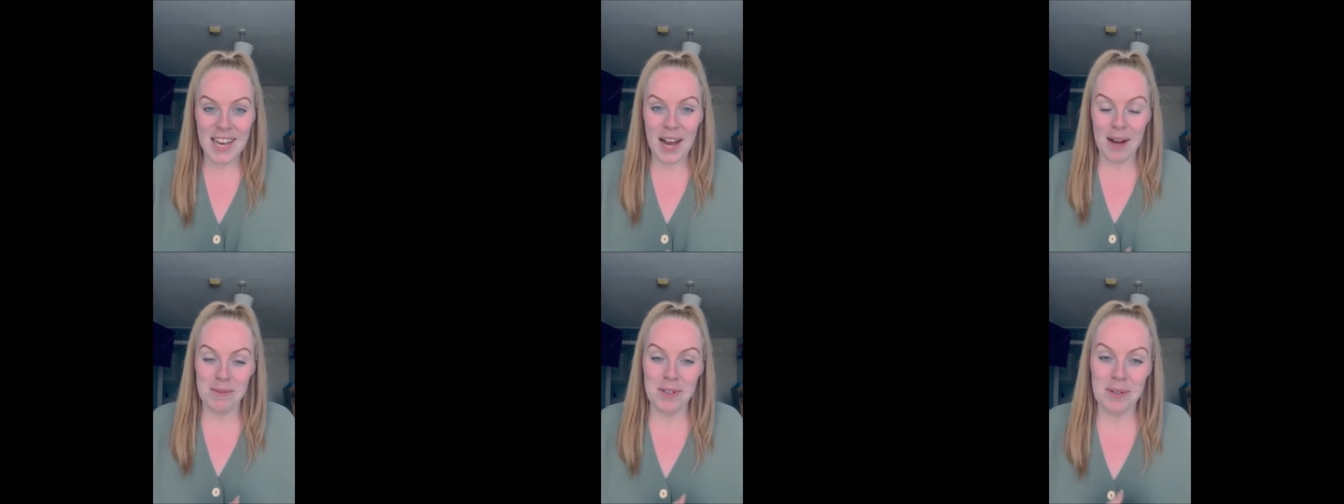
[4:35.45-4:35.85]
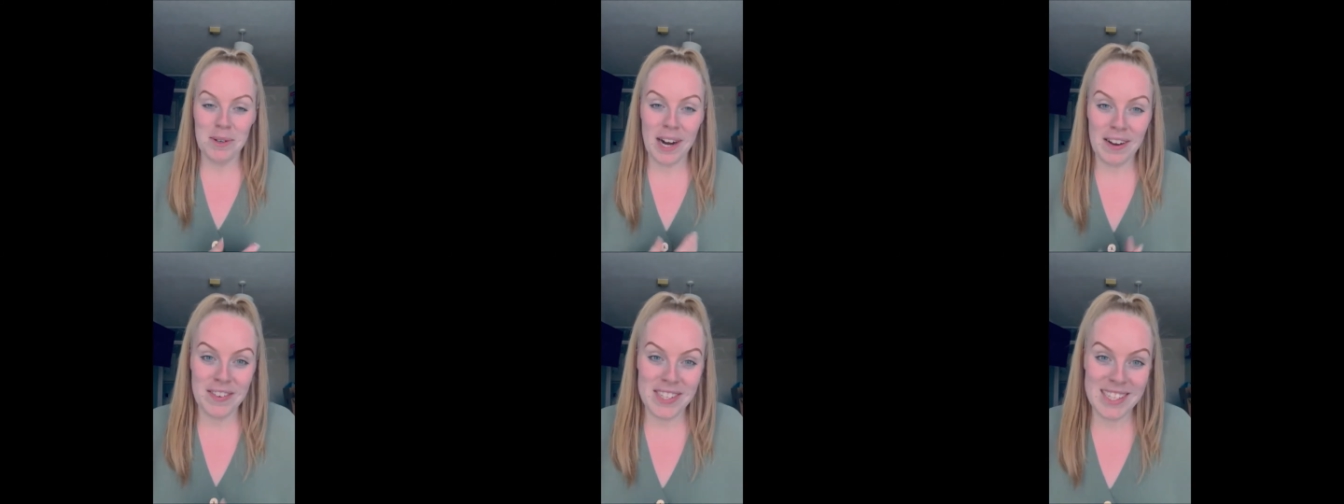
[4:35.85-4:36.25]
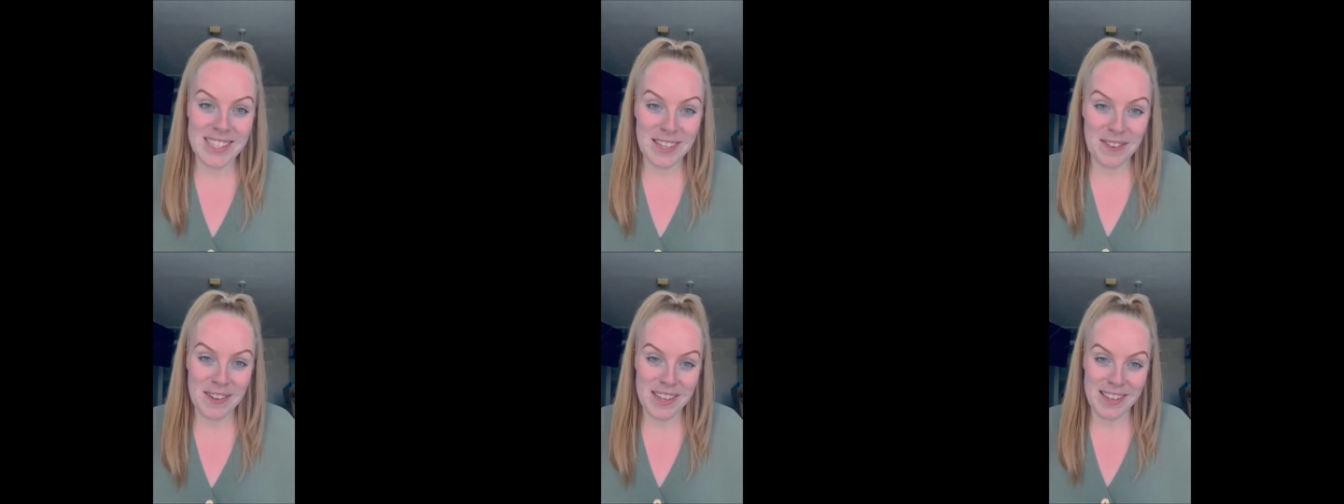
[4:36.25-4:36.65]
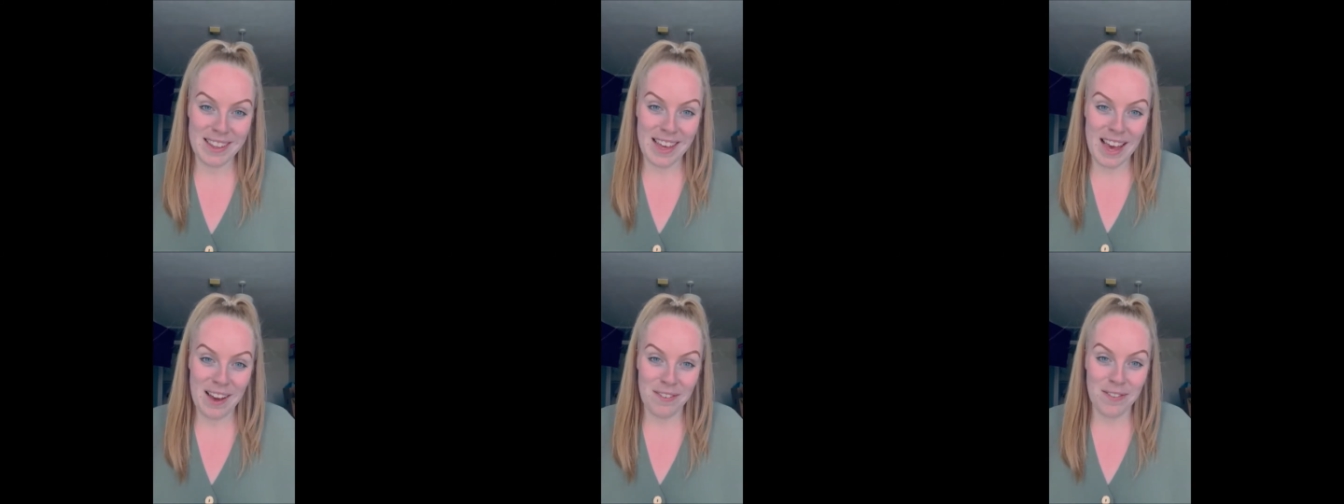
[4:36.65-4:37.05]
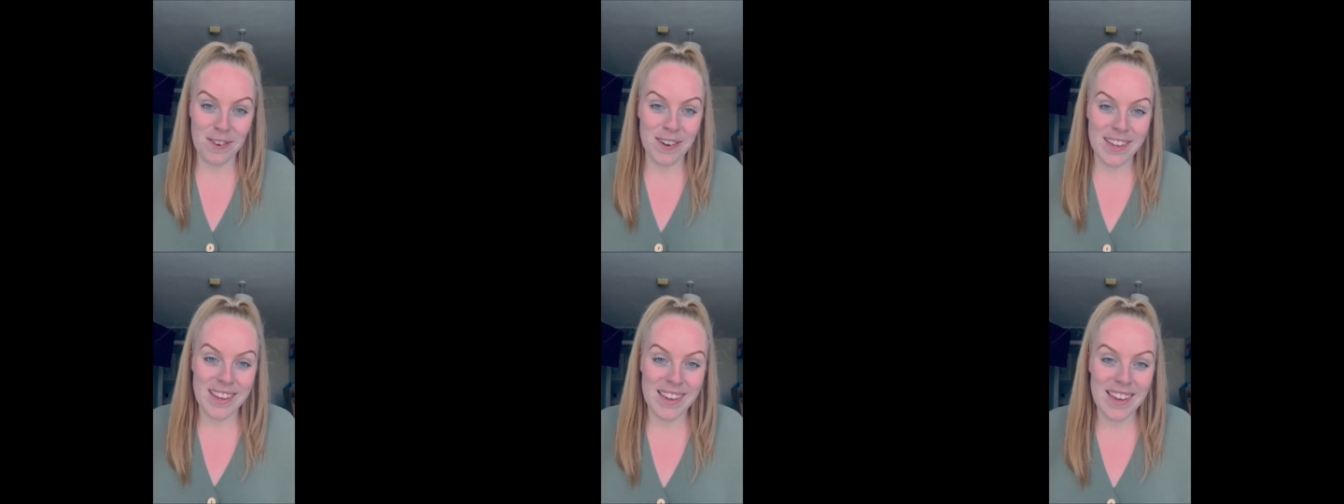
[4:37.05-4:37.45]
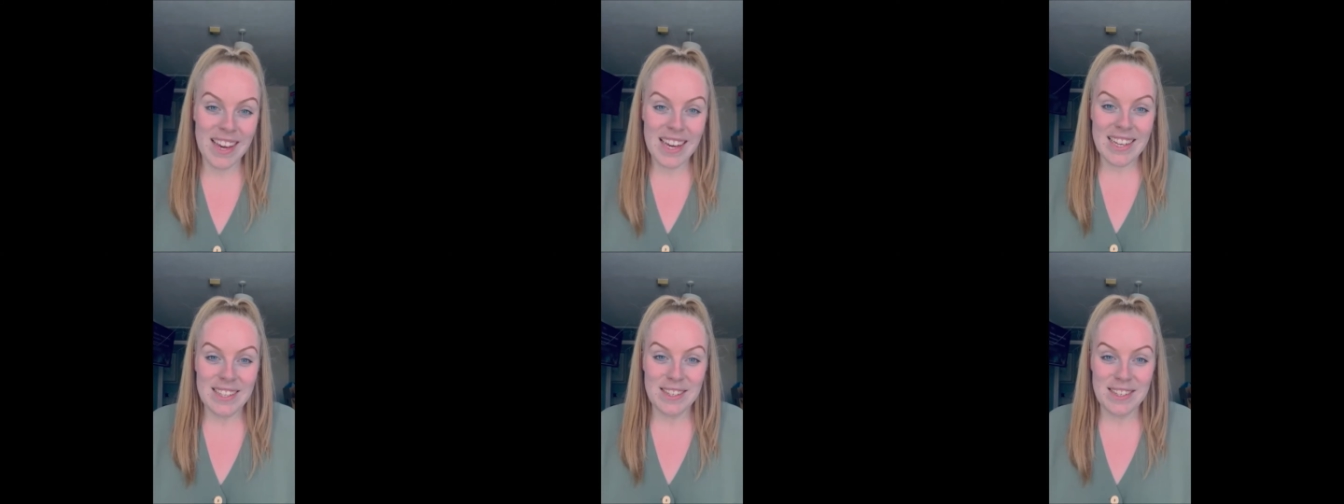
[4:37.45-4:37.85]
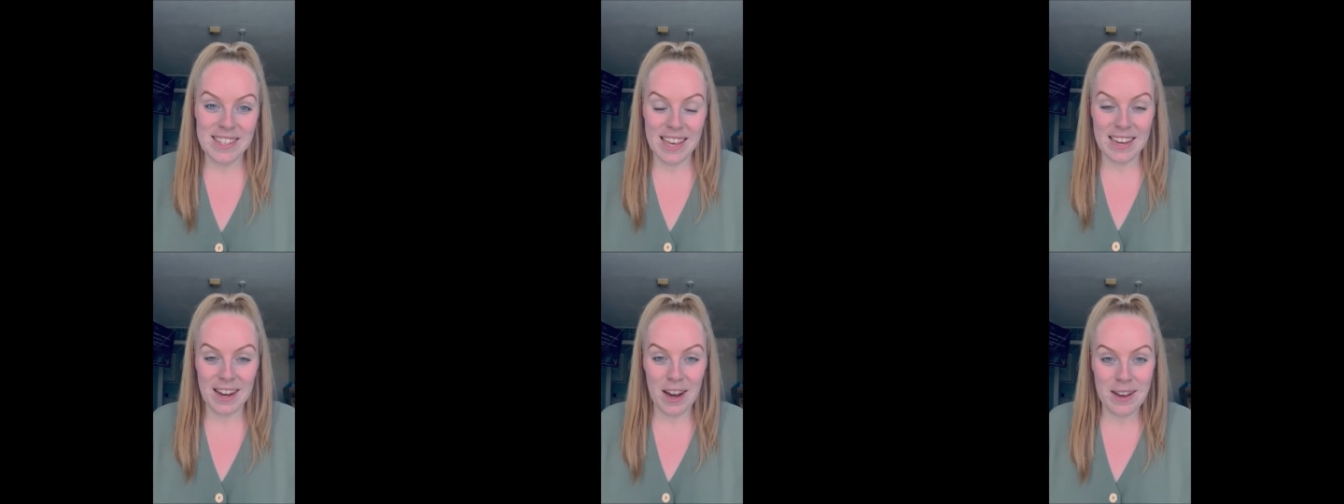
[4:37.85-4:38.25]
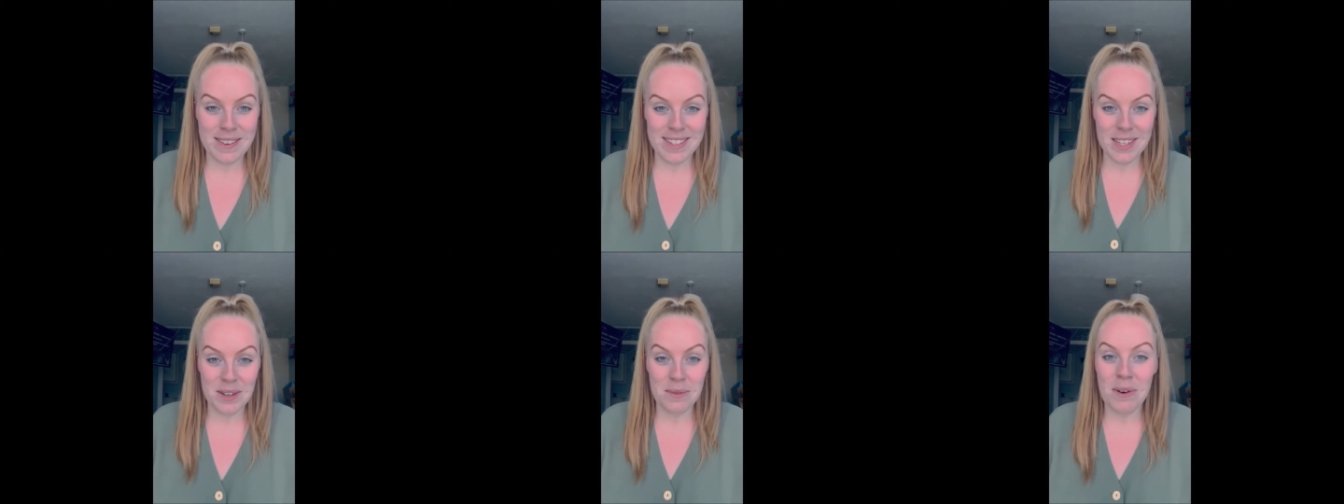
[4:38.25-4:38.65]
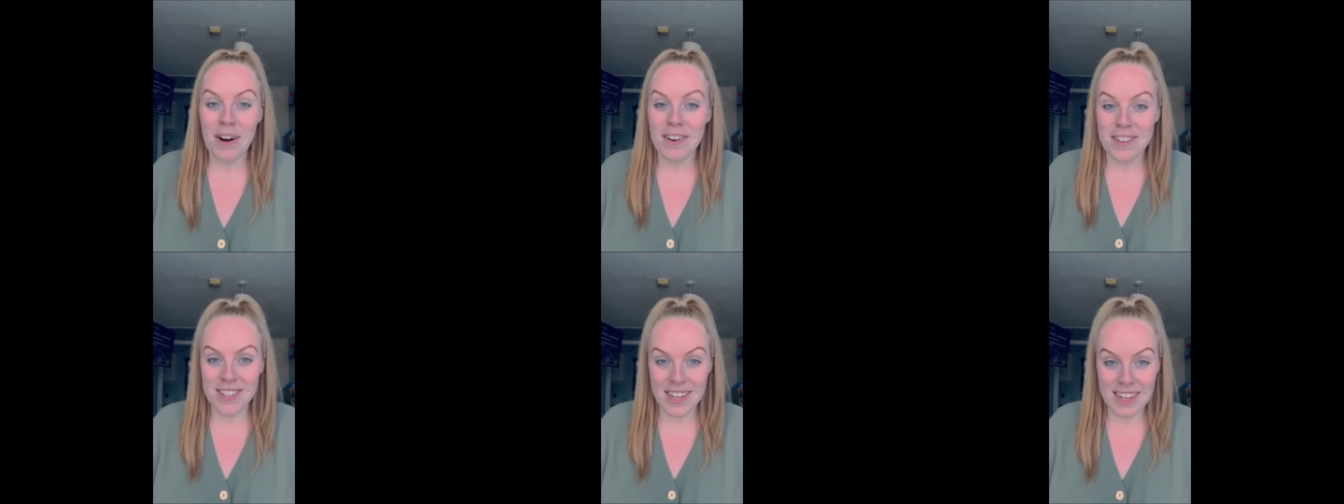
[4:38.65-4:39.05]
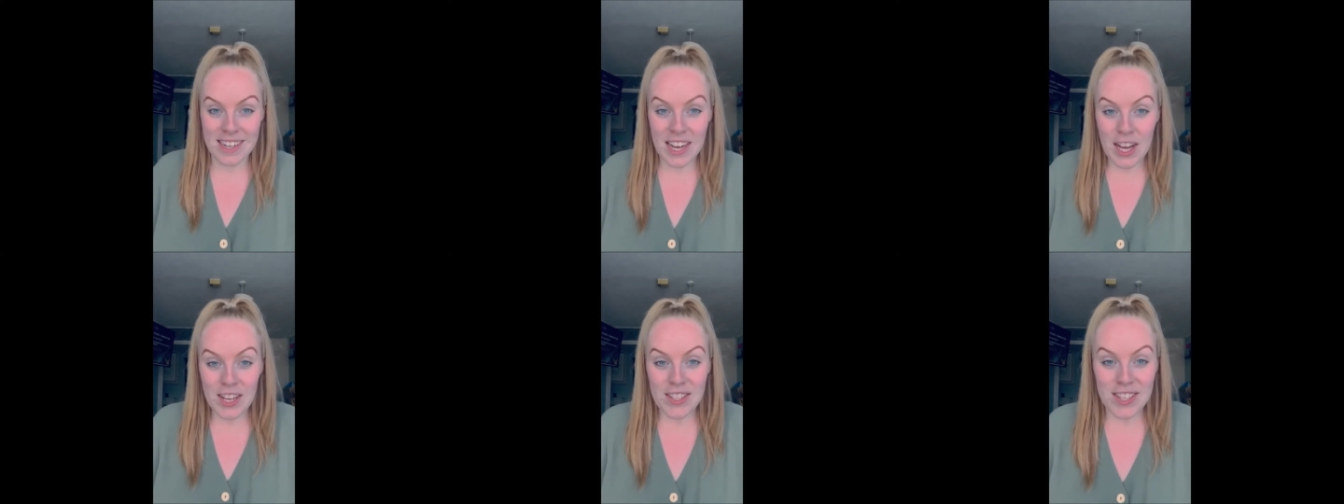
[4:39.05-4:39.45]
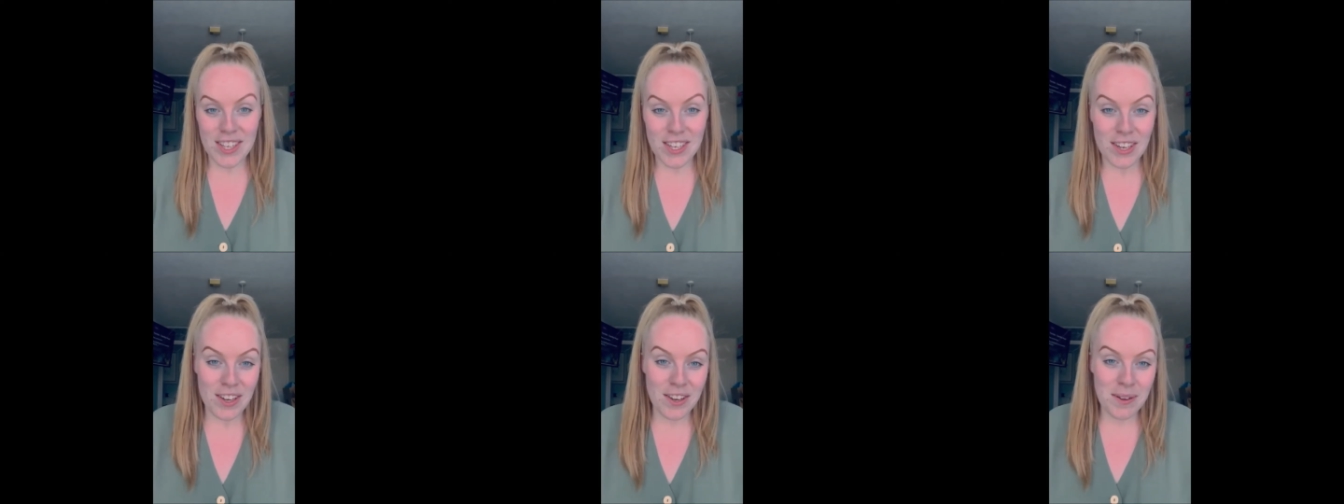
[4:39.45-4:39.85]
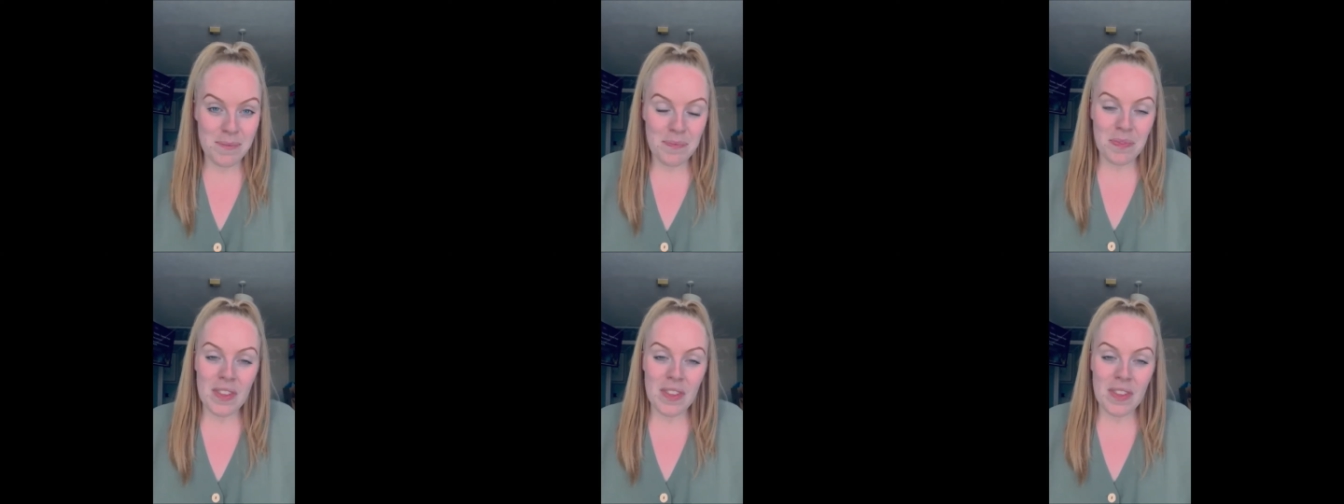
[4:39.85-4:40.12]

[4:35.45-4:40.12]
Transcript: And you will have a certificate there for you to take home. So well done to you.